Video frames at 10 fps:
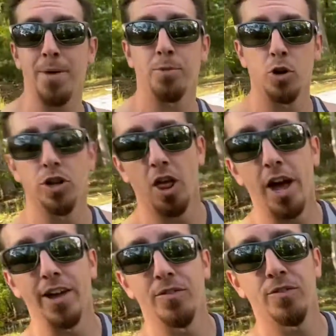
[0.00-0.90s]
good
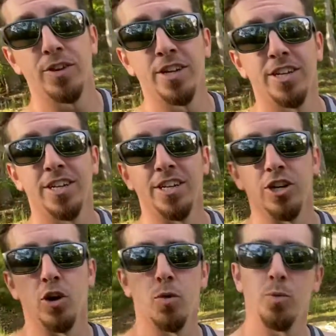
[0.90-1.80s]
life, you
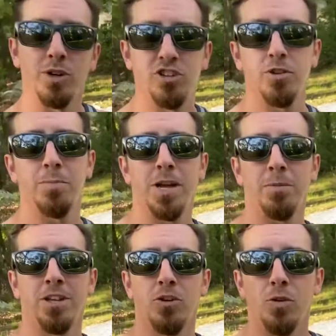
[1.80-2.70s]
know, we should be able
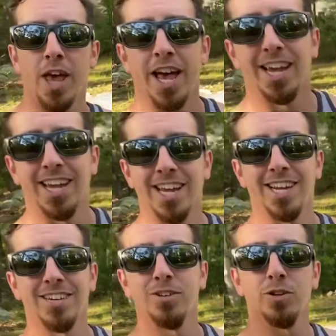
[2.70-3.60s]
to do that. And
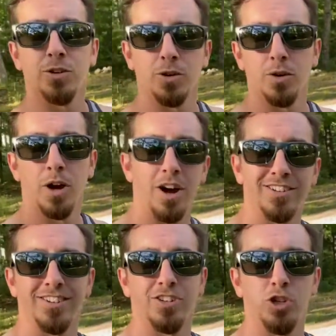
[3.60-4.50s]
us
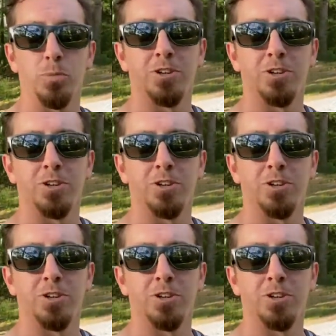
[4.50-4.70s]
as humans